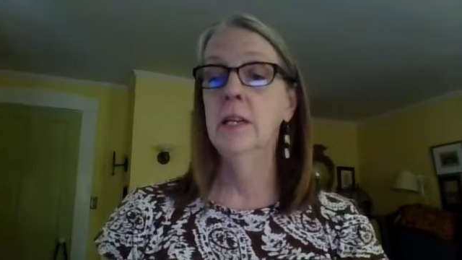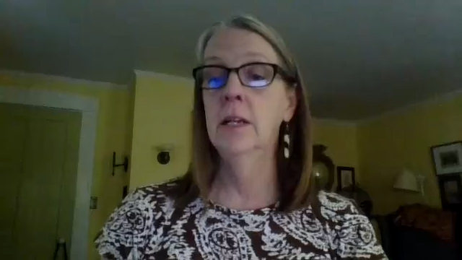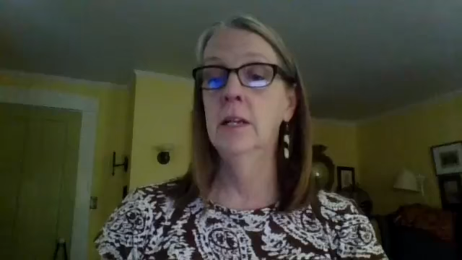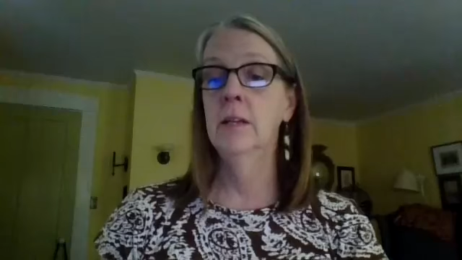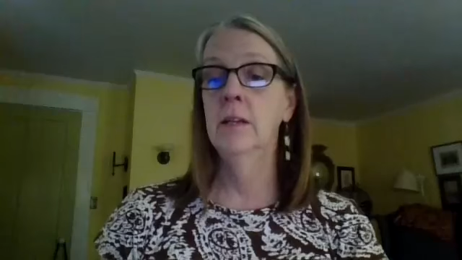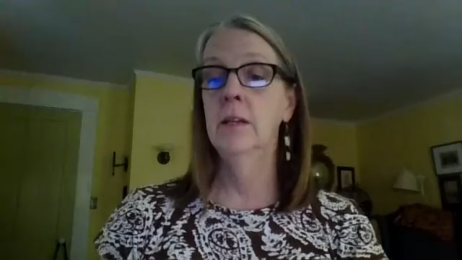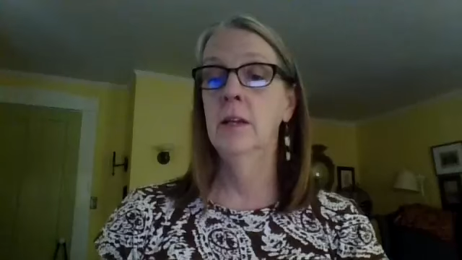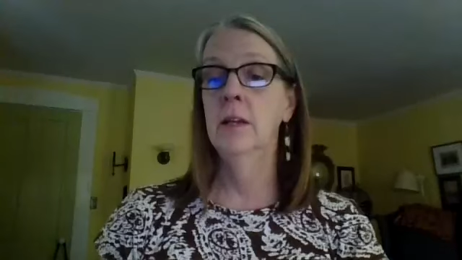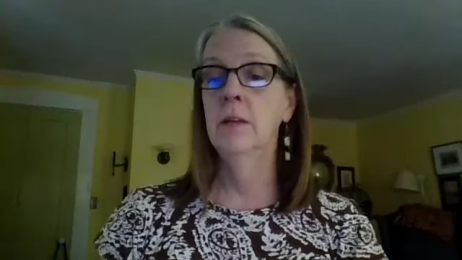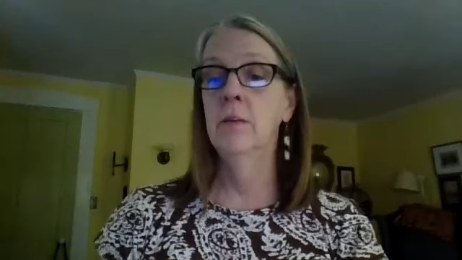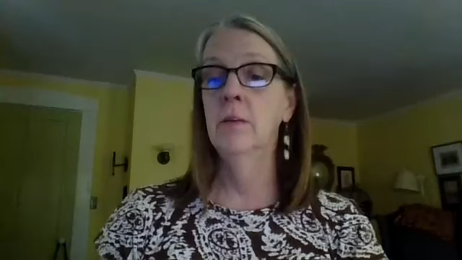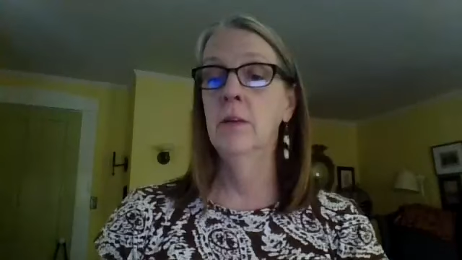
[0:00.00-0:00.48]

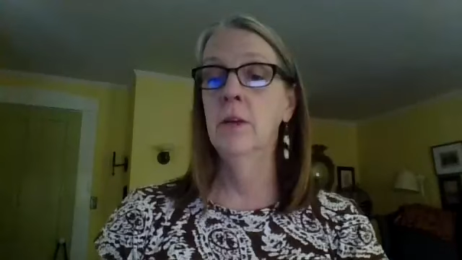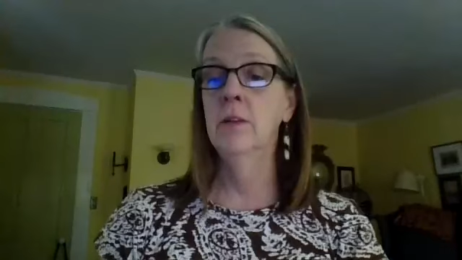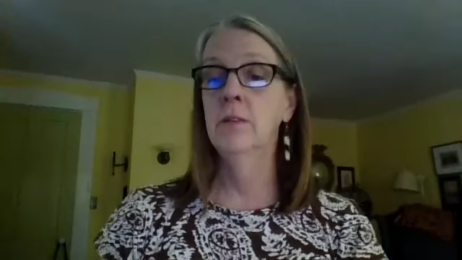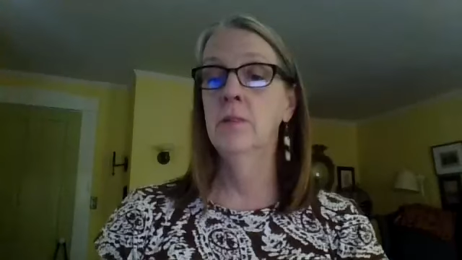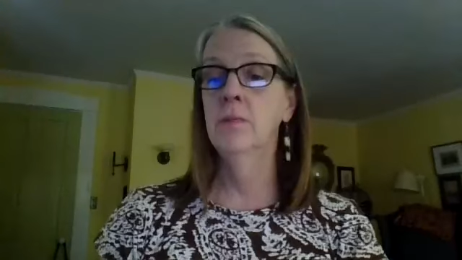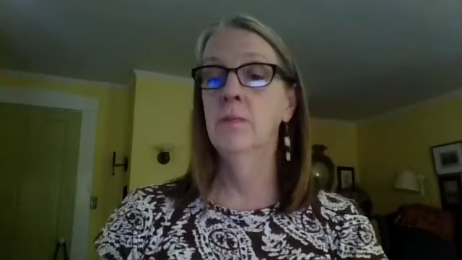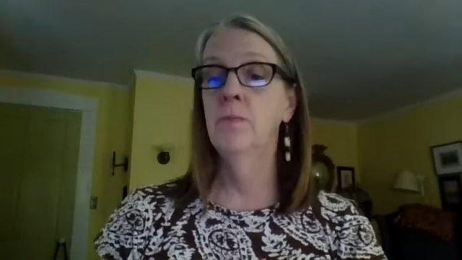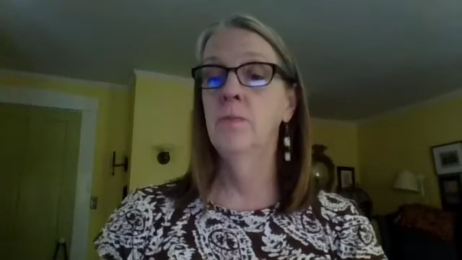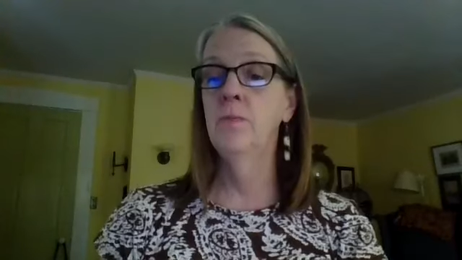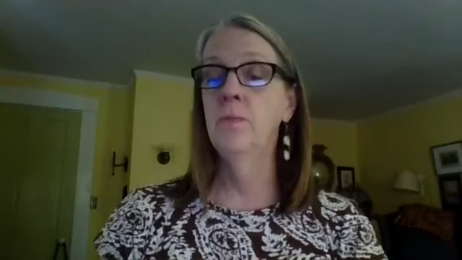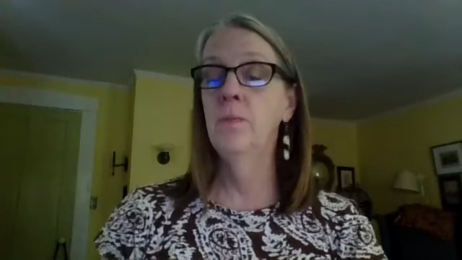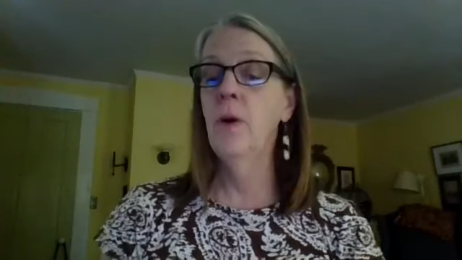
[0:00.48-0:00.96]
and as
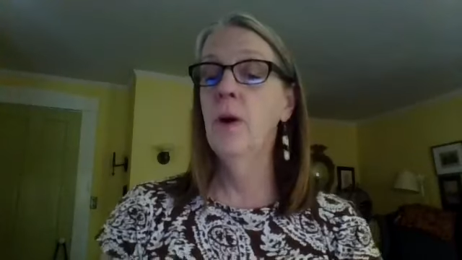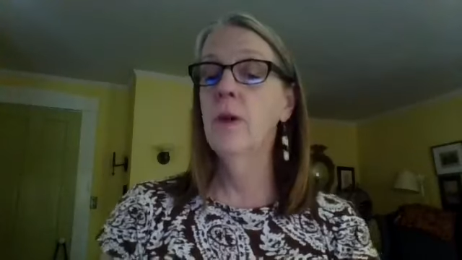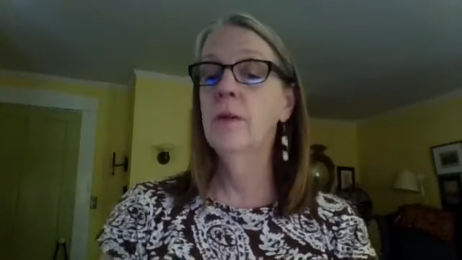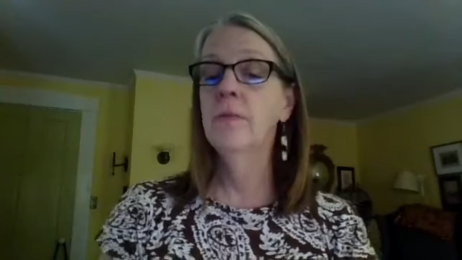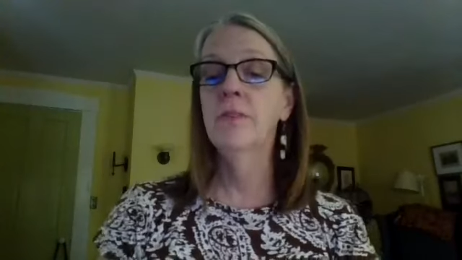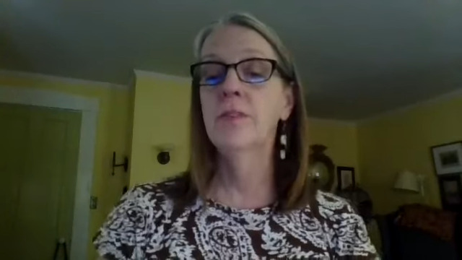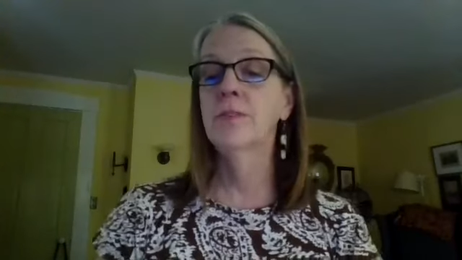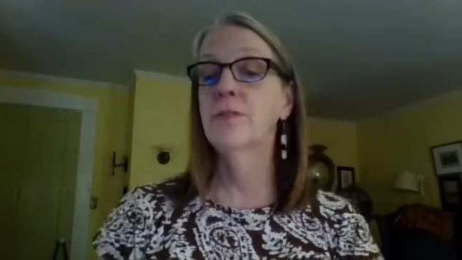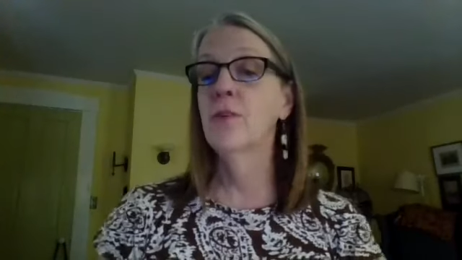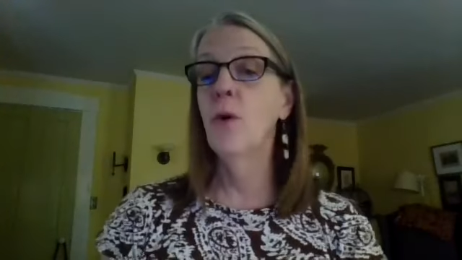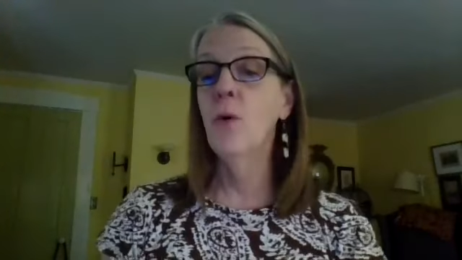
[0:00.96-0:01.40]
part of this